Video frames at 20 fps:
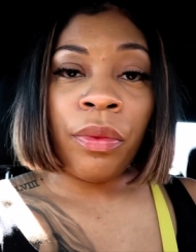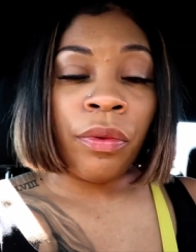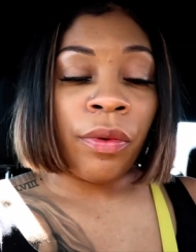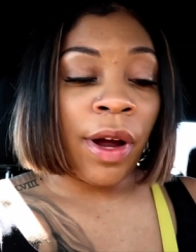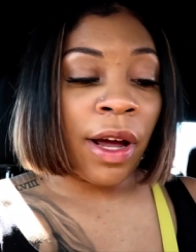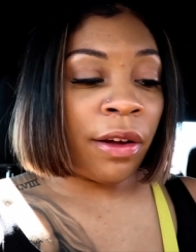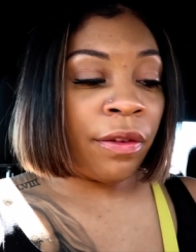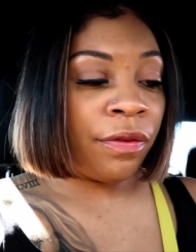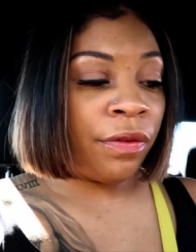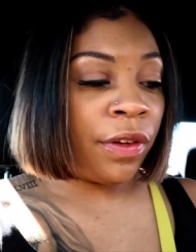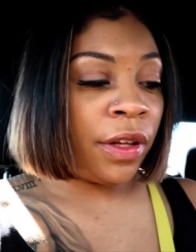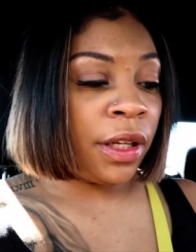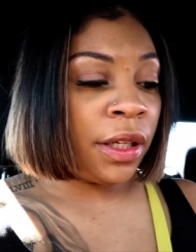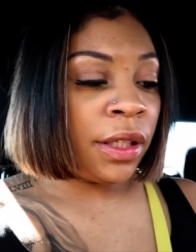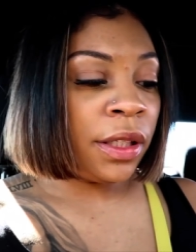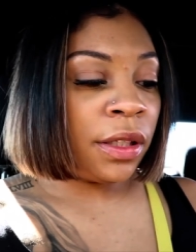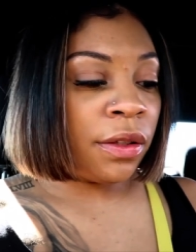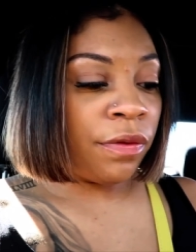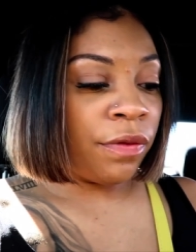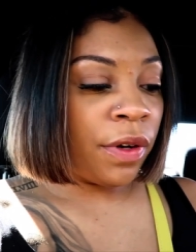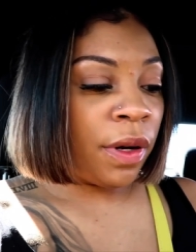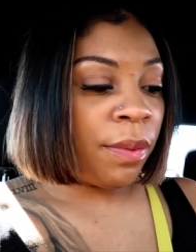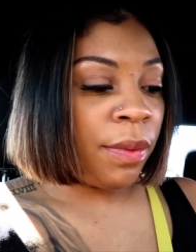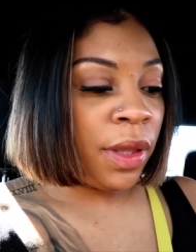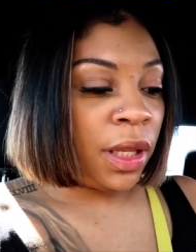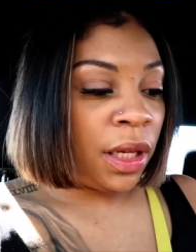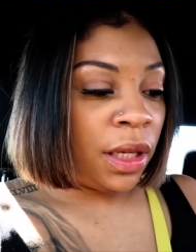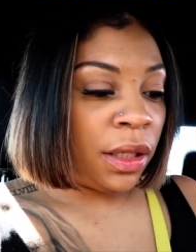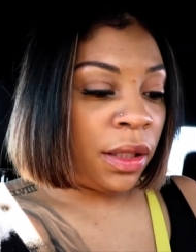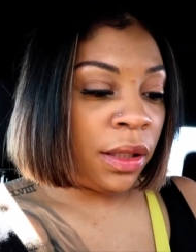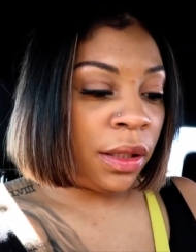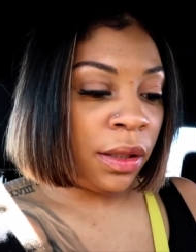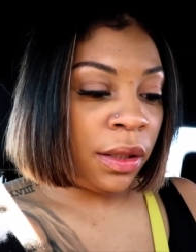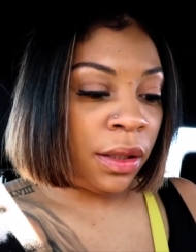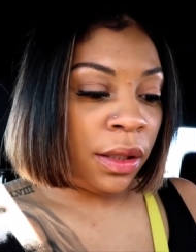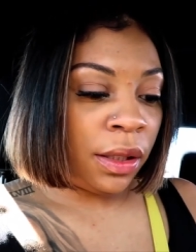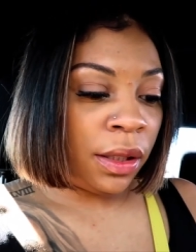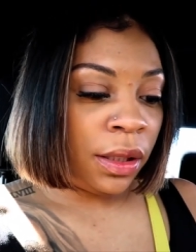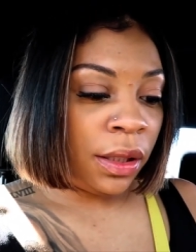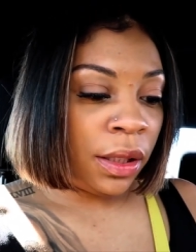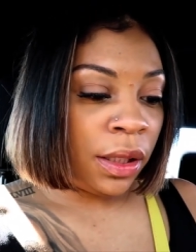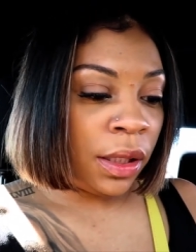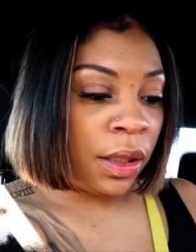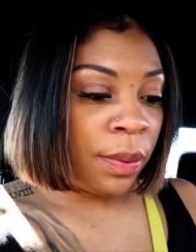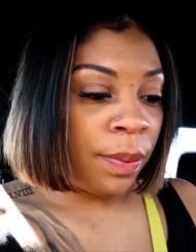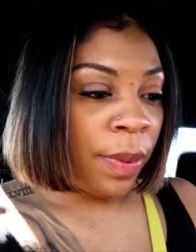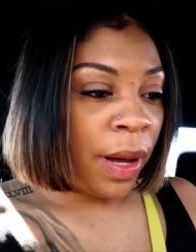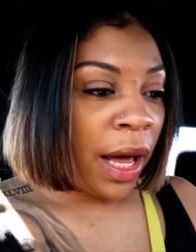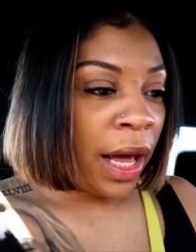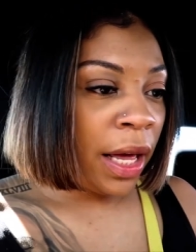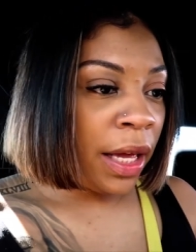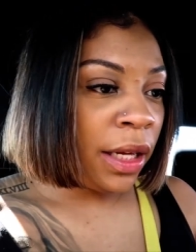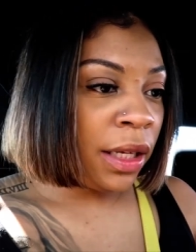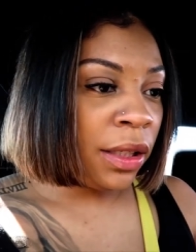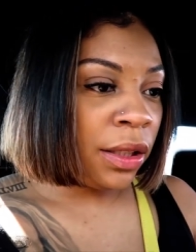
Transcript: breakfast from this spot.